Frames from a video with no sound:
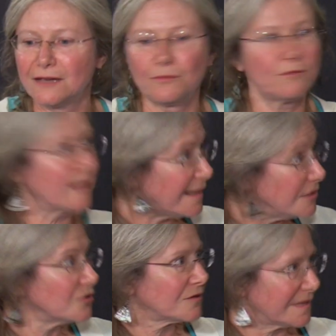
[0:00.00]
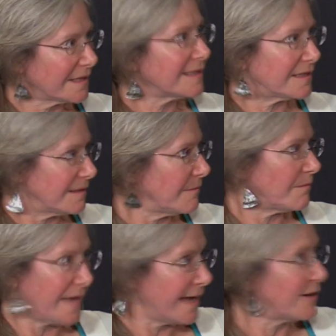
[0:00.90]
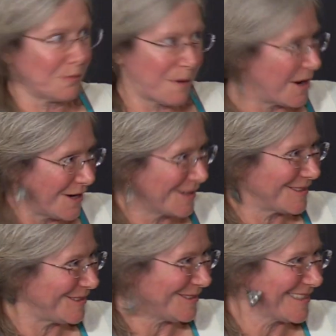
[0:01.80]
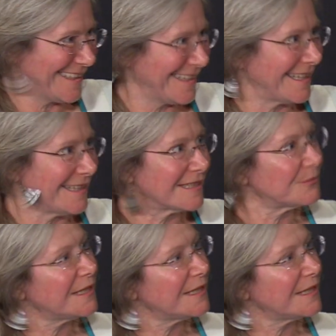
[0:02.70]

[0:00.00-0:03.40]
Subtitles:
dangerous nanoparticles and things.